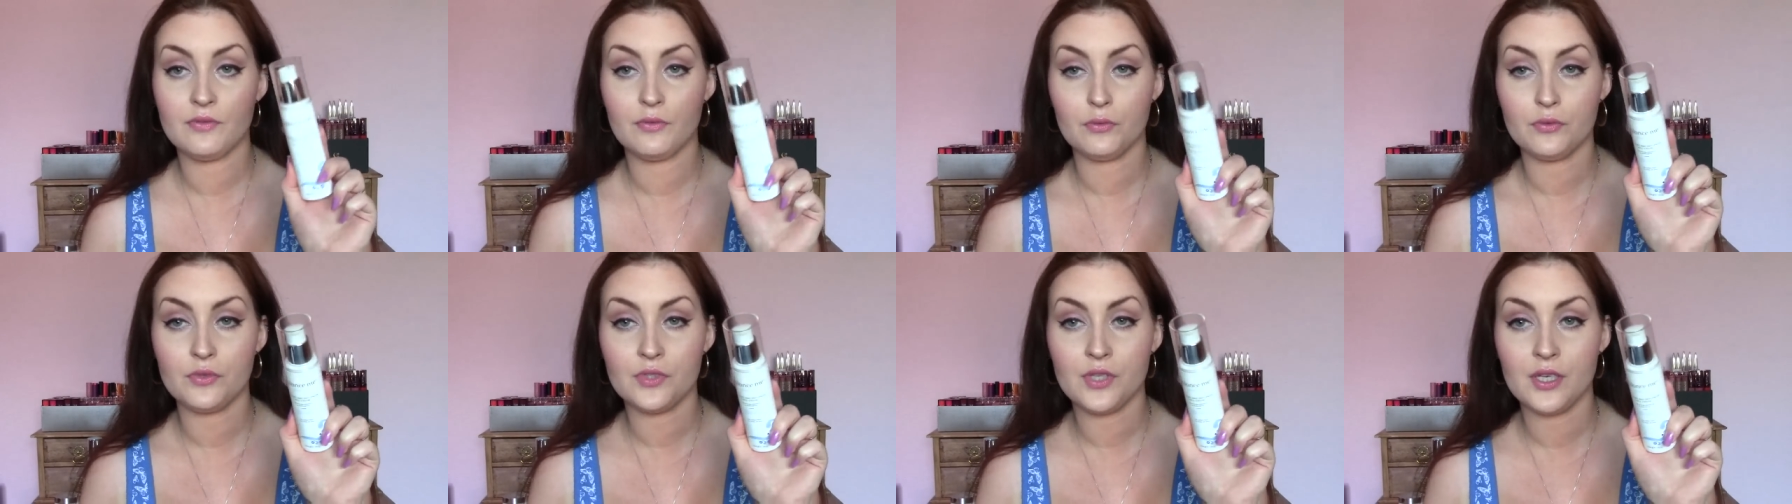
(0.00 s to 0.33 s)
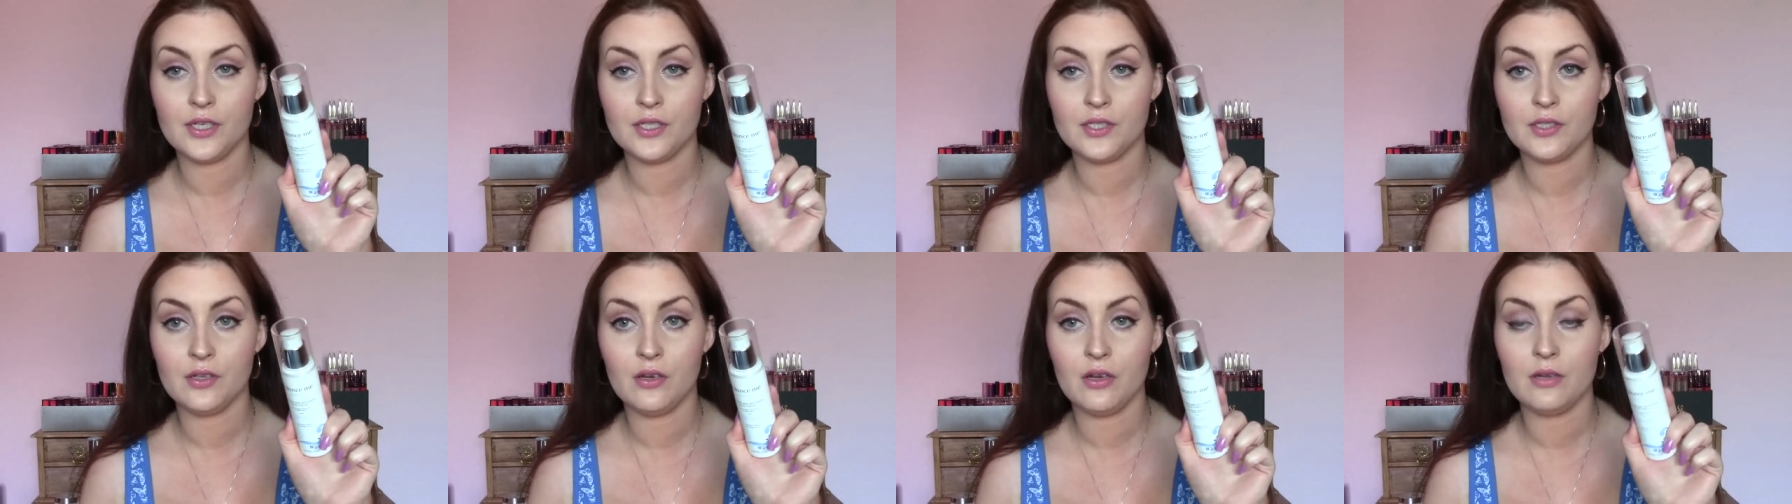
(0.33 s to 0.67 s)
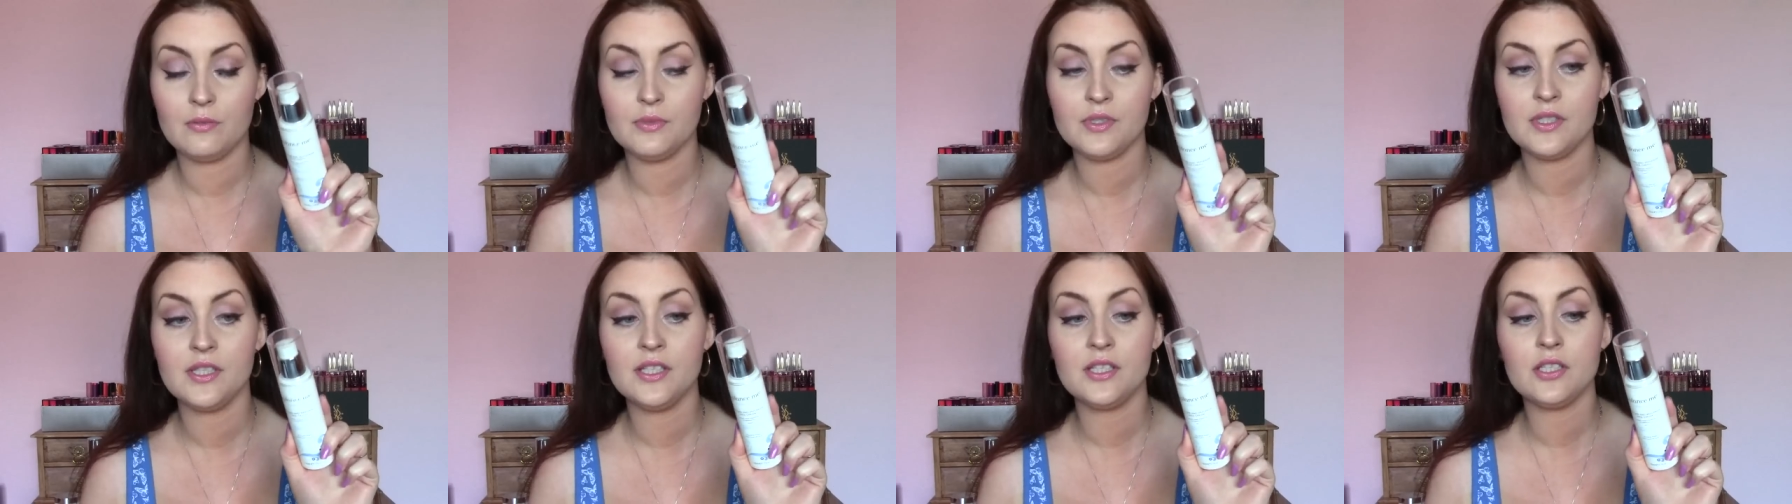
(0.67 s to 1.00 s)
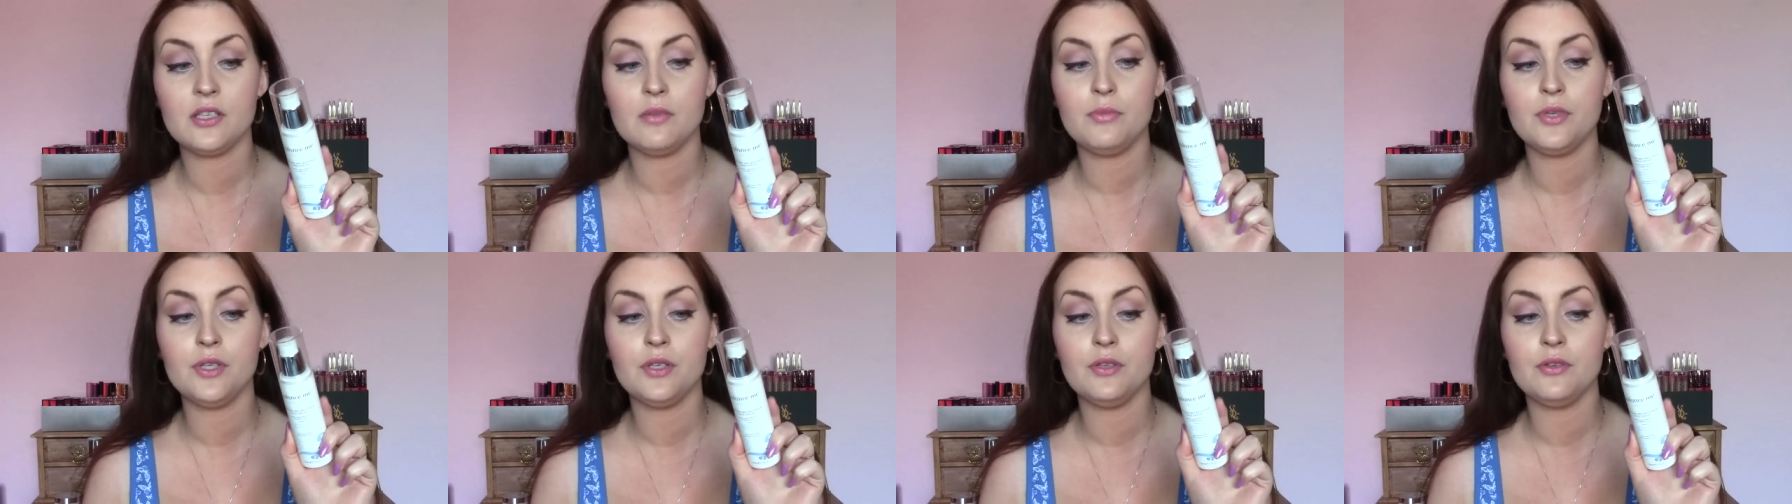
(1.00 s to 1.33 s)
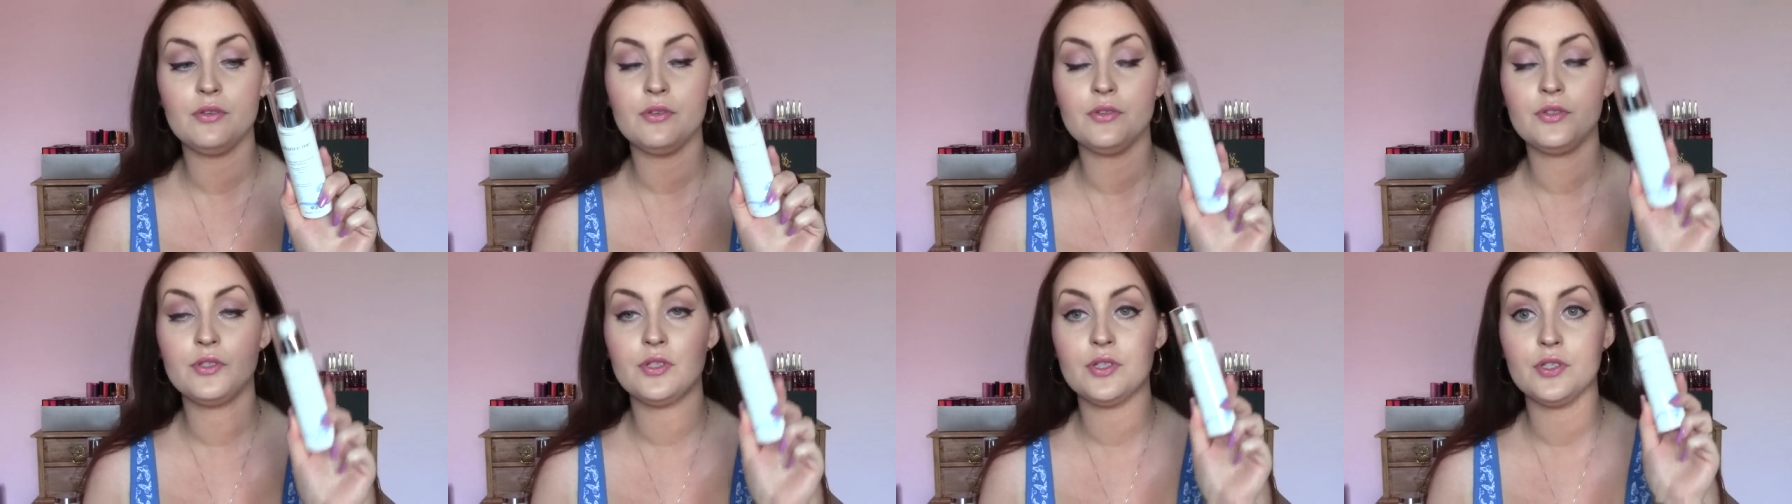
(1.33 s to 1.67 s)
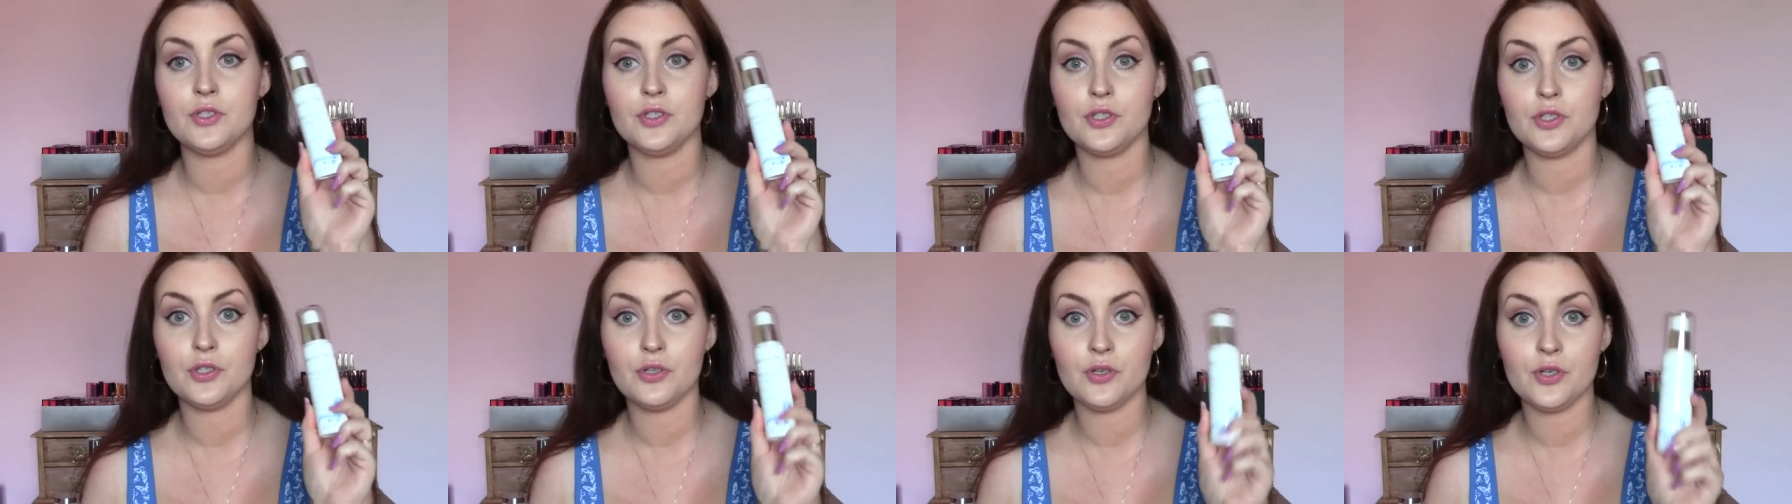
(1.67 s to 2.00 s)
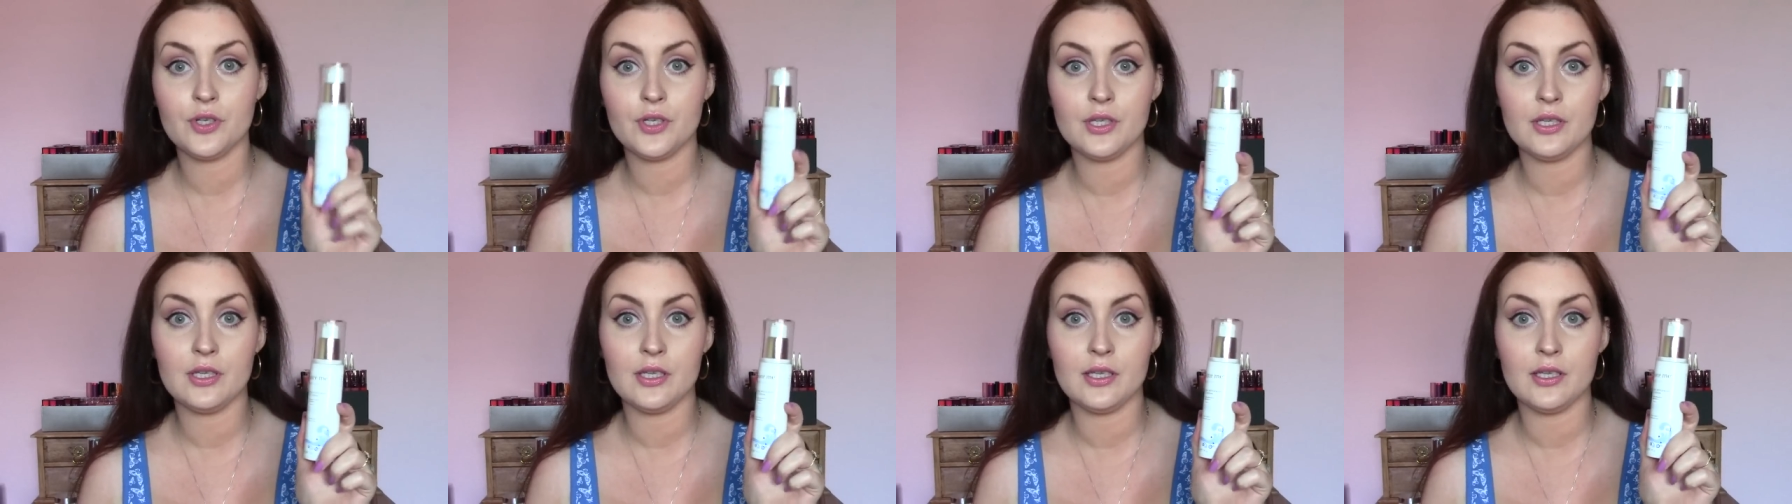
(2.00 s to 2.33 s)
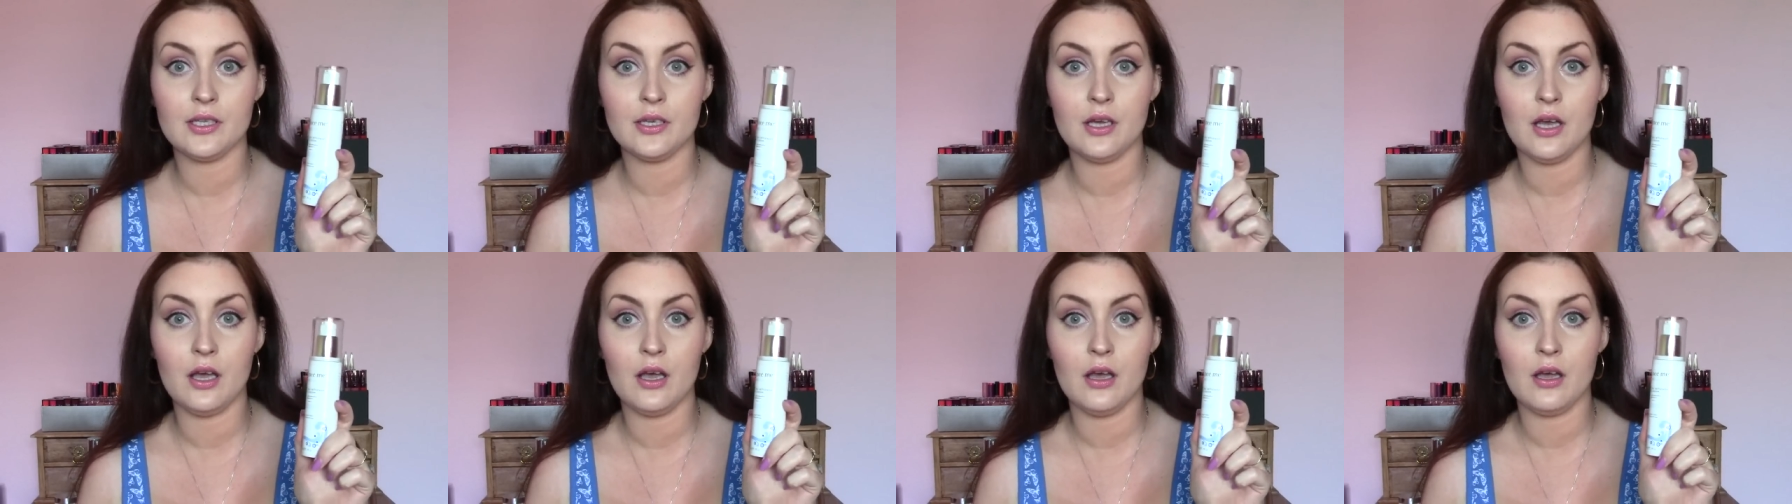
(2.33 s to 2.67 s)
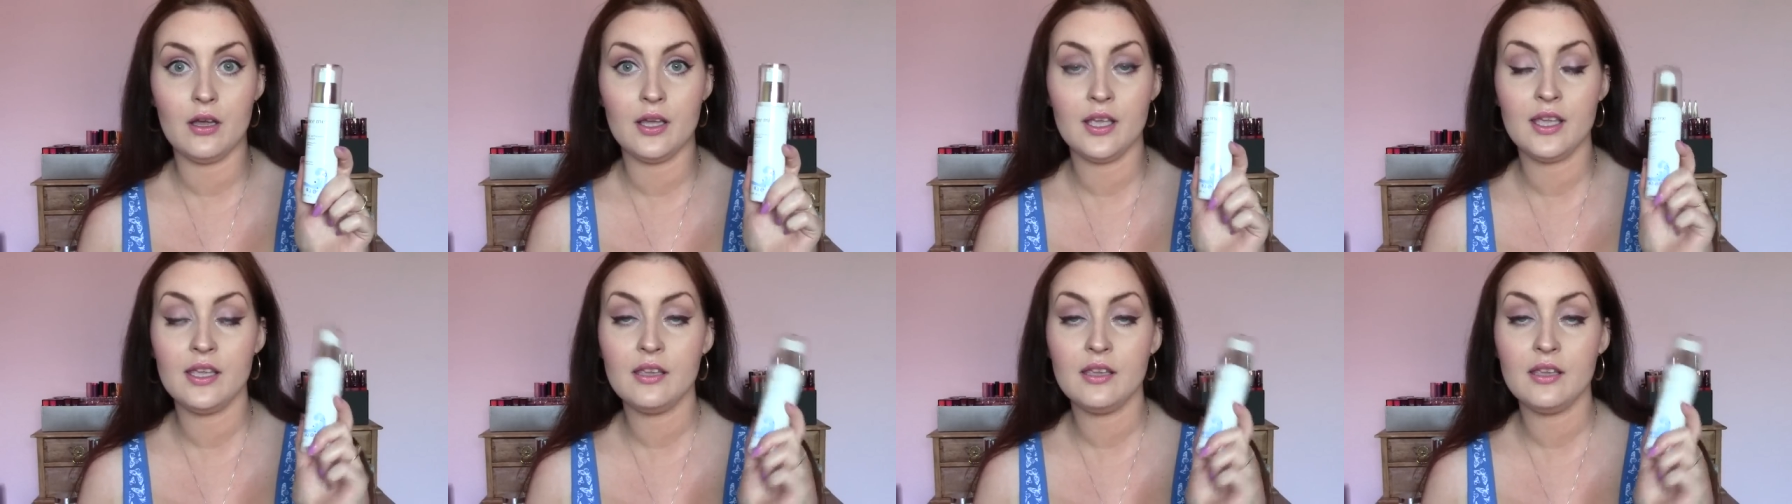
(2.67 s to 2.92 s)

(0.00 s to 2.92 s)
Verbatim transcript: is for all skin types. This can be used during the uh,